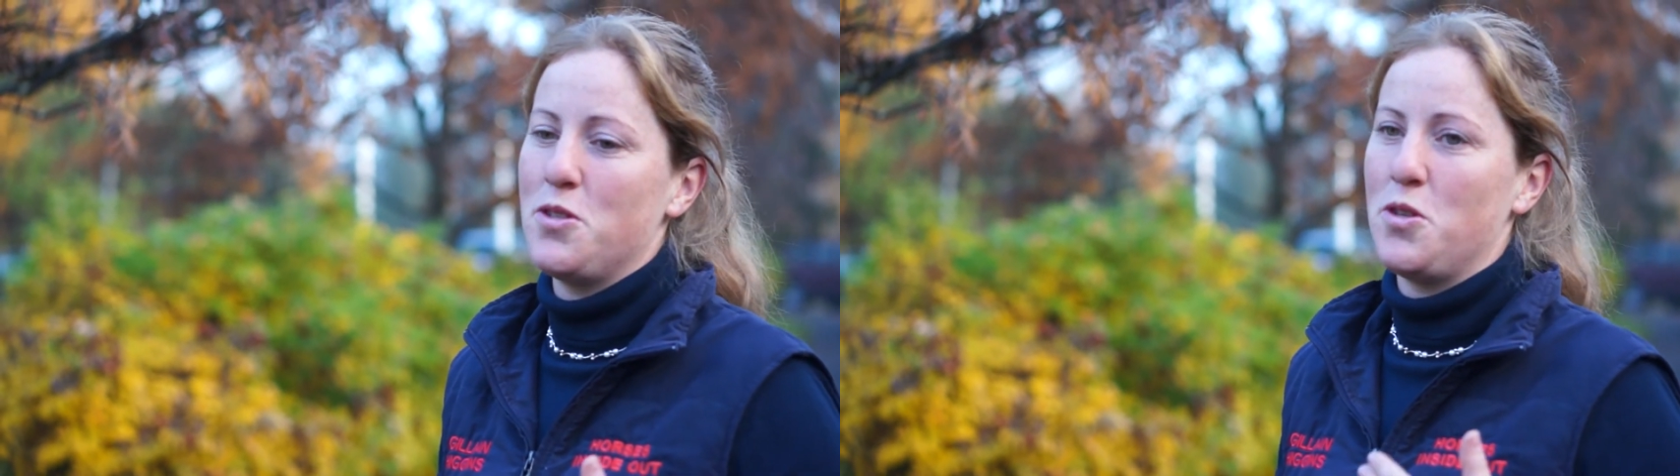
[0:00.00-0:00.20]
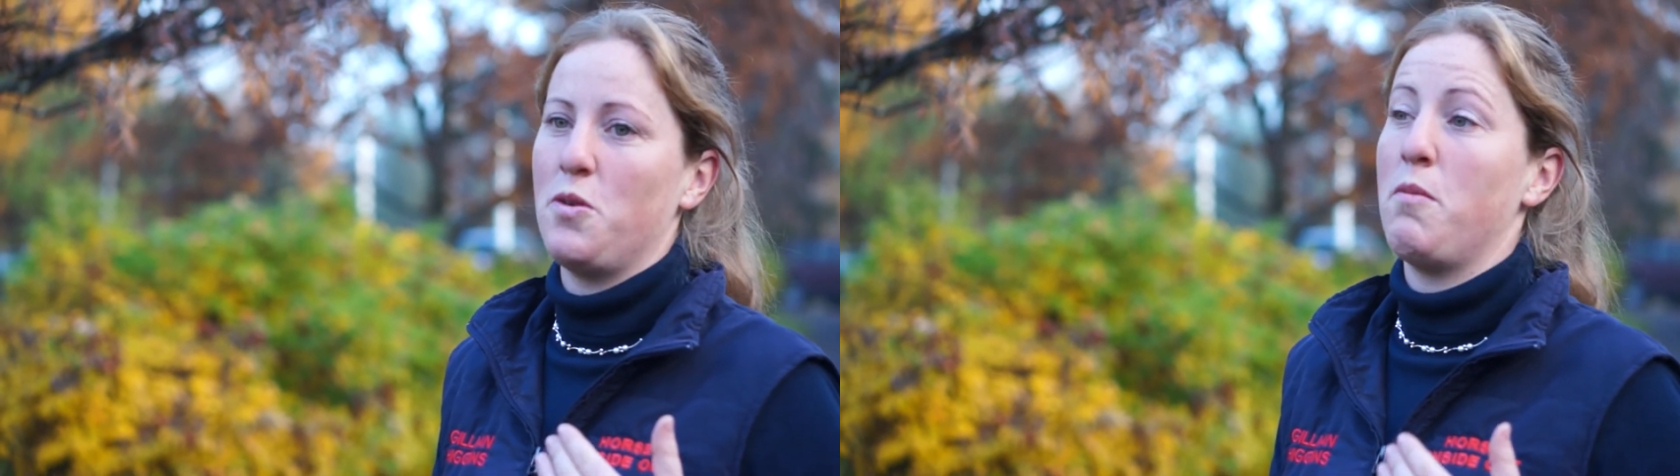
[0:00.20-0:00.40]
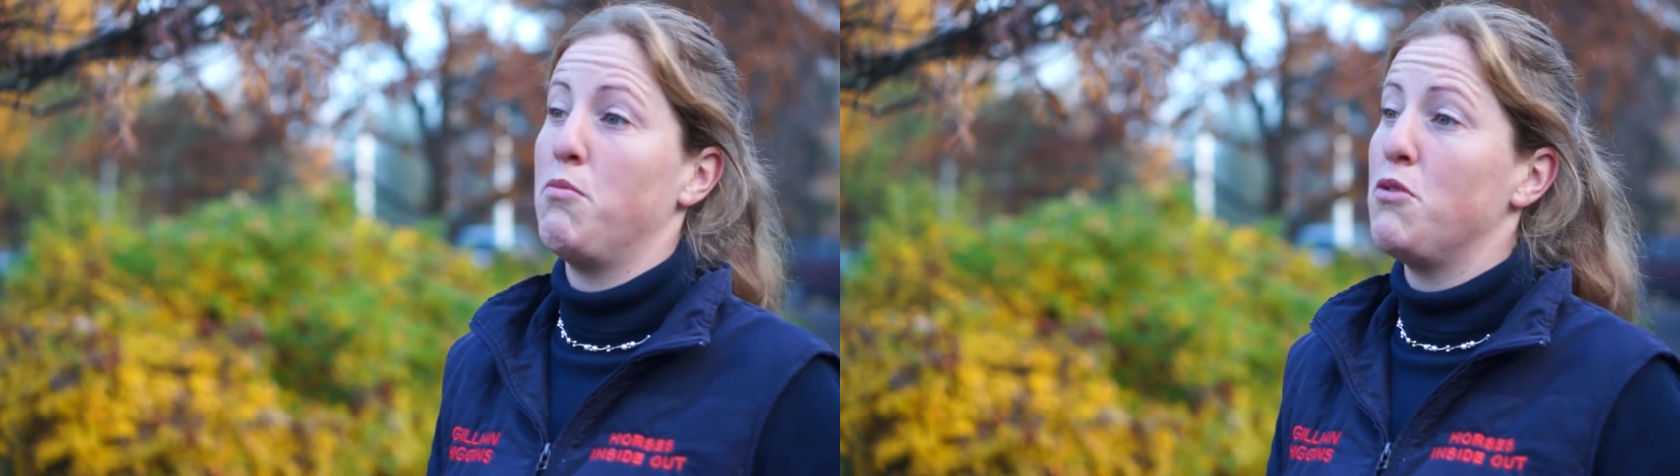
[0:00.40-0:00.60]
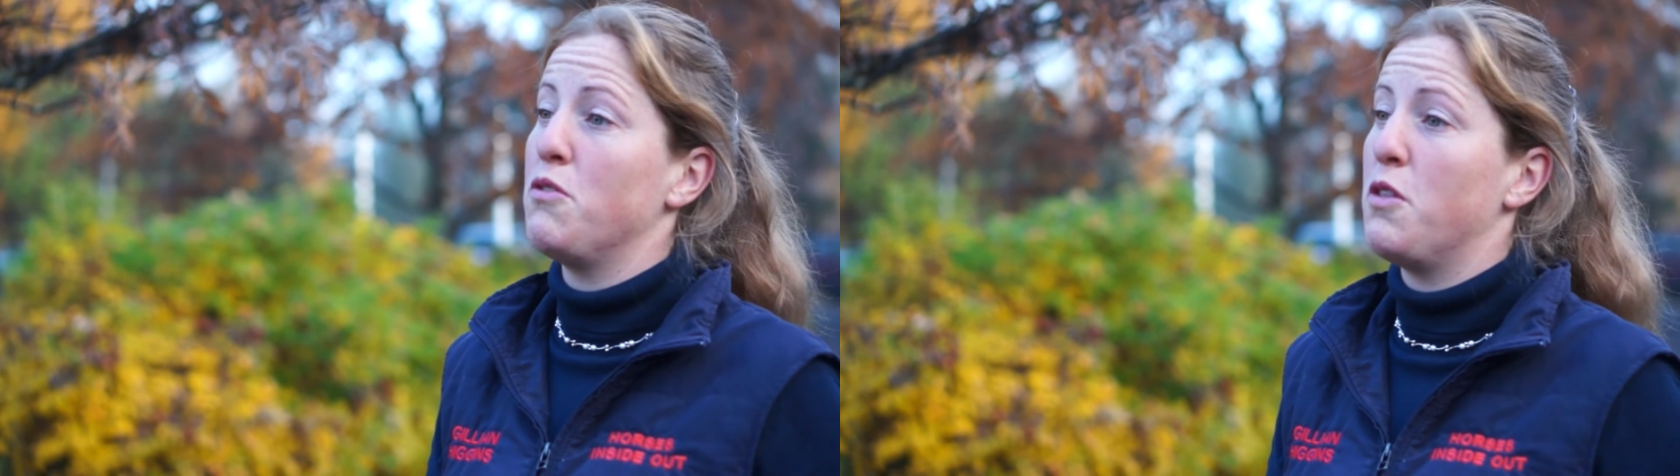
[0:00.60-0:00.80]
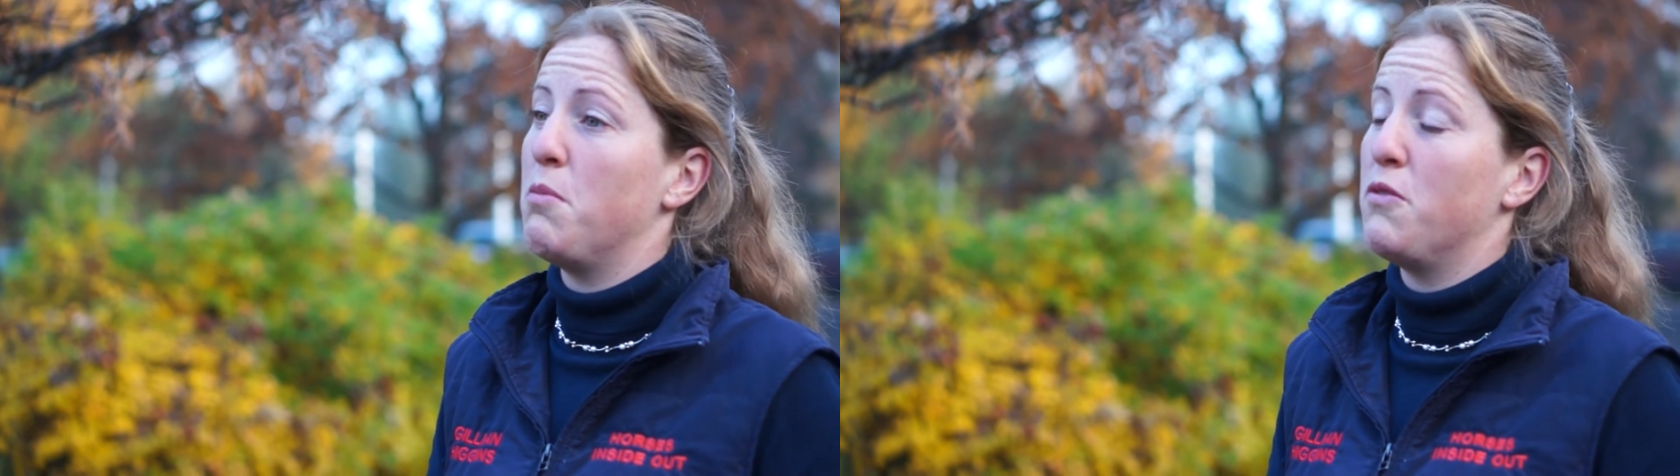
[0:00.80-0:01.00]
to
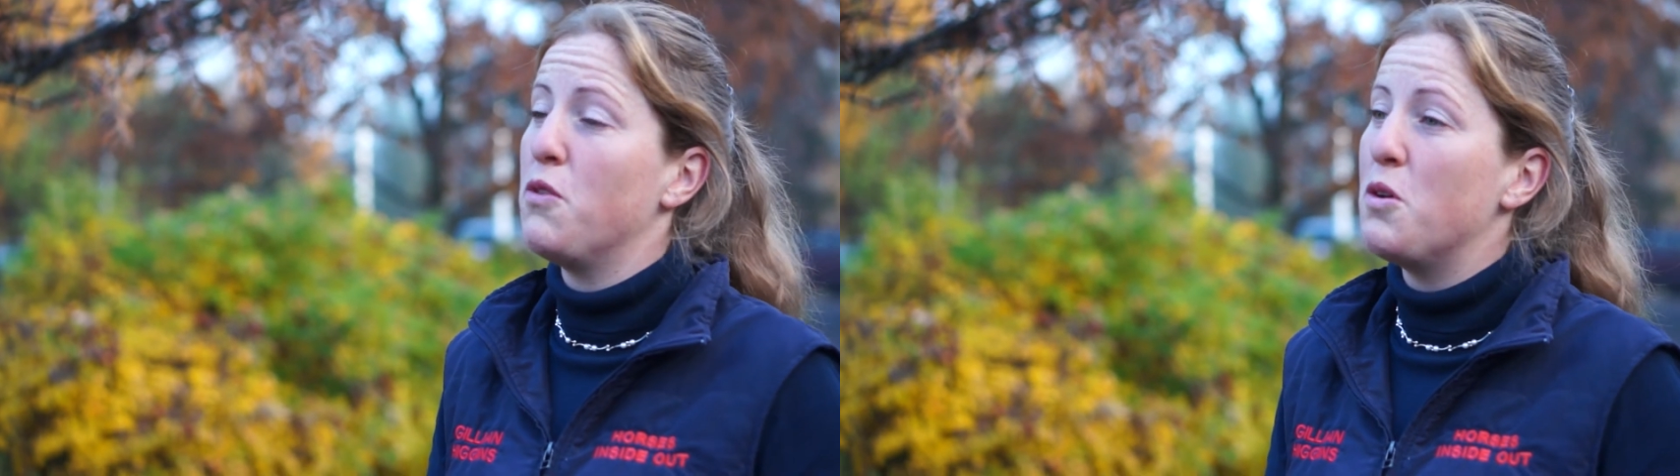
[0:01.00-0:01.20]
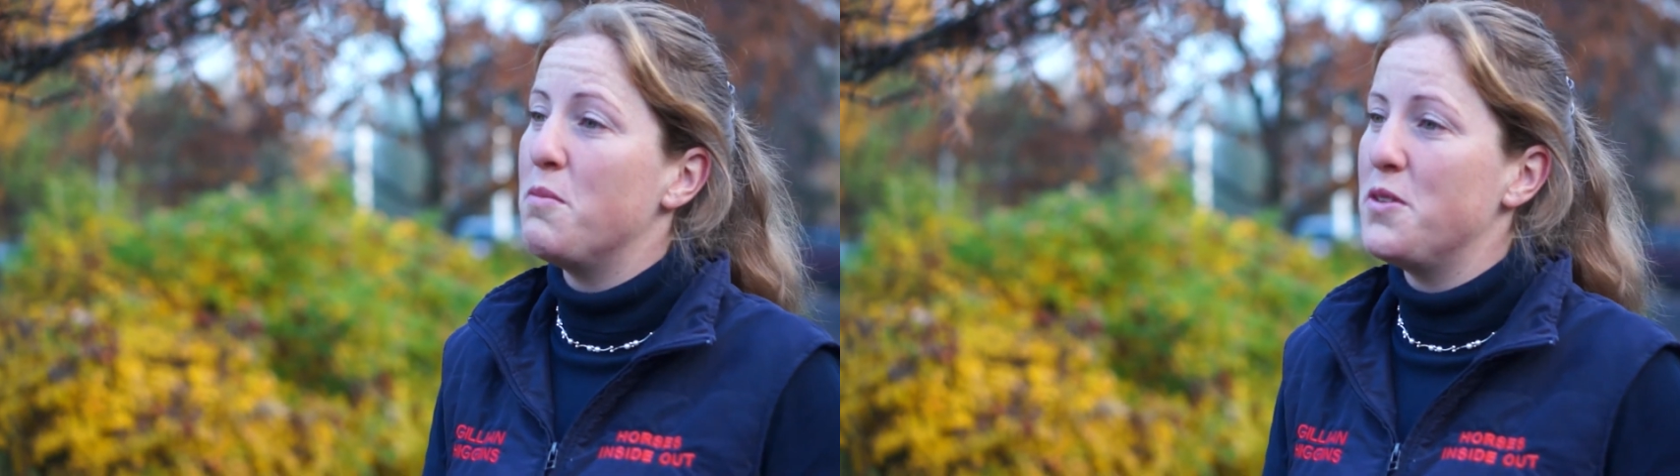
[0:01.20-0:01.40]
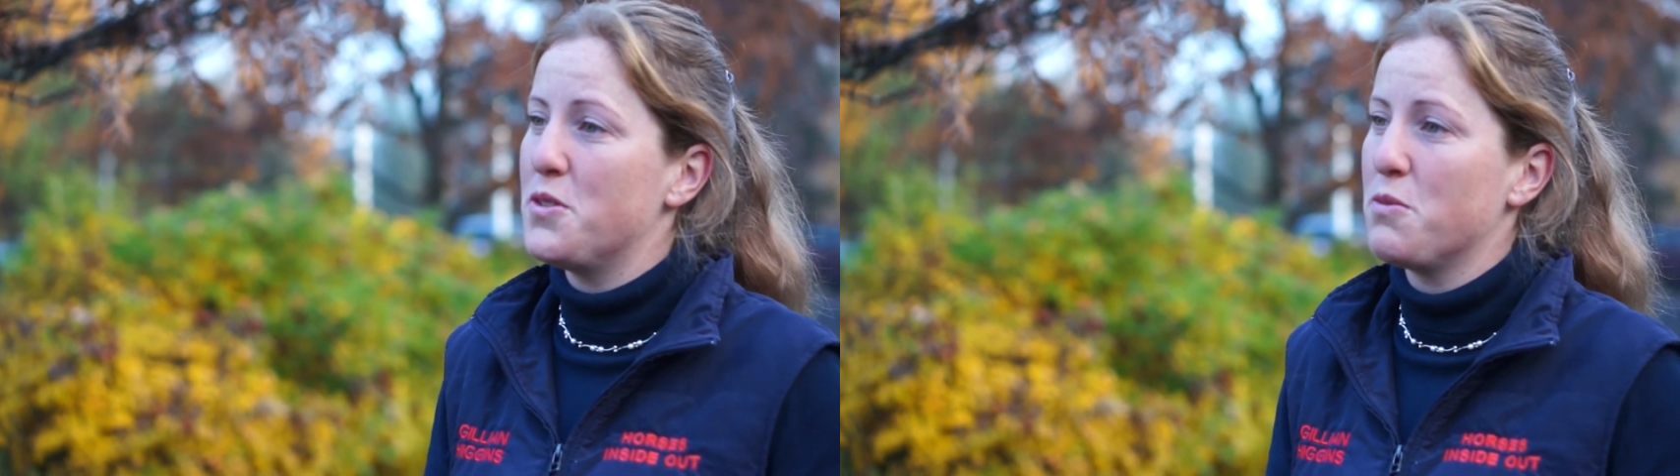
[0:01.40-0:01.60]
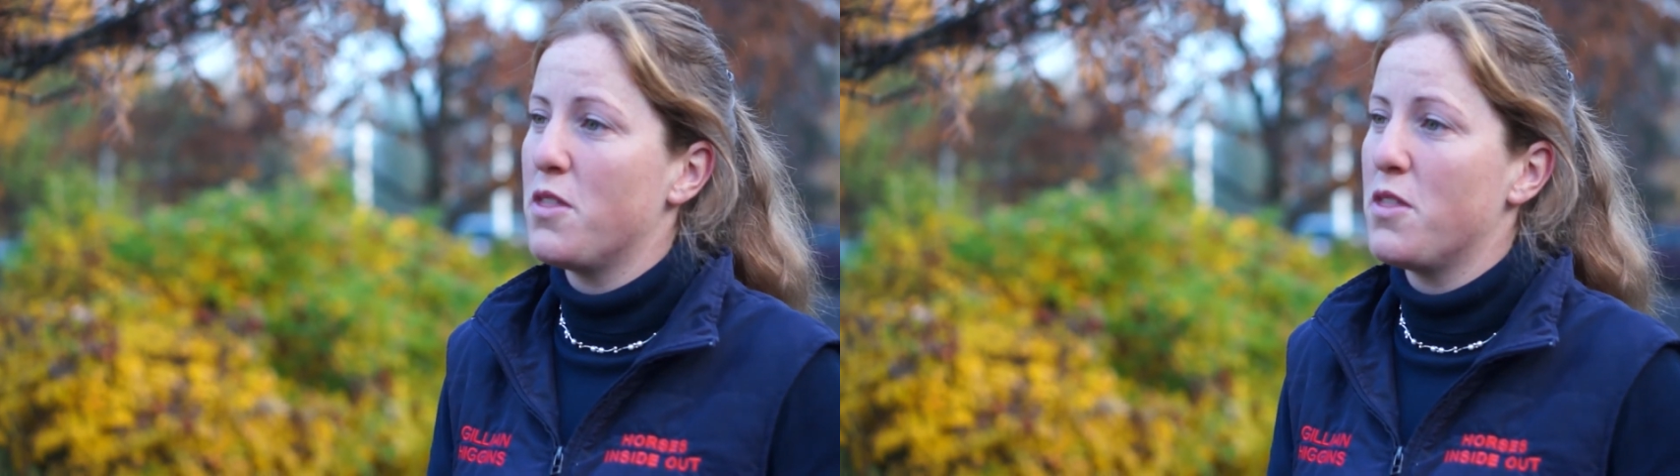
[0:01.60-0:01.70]
improve the performance